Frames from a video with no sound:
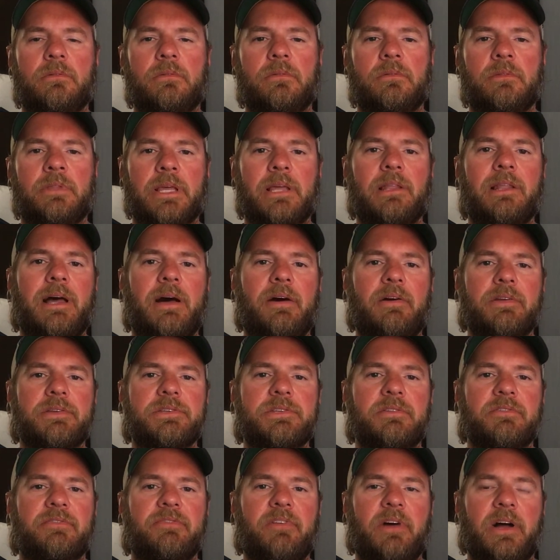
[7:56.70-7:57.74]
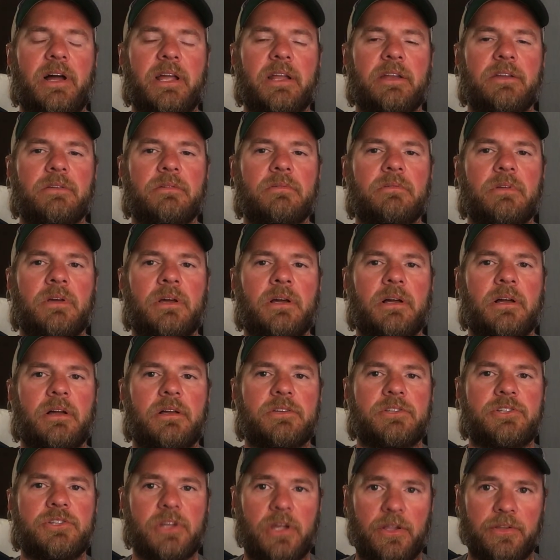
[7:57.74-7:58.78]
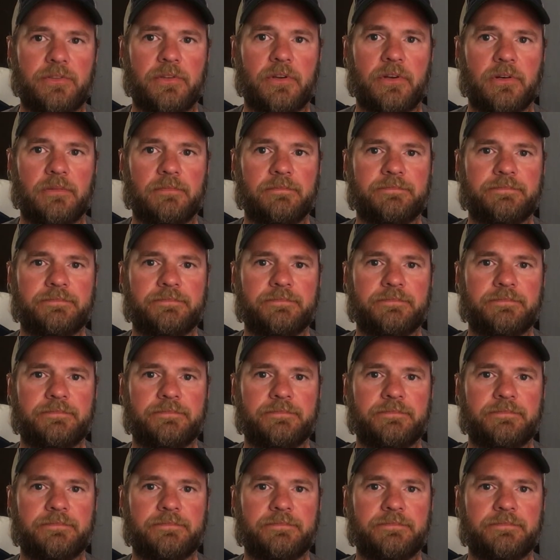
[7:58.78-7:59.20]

they allowed us to find uh, shelter.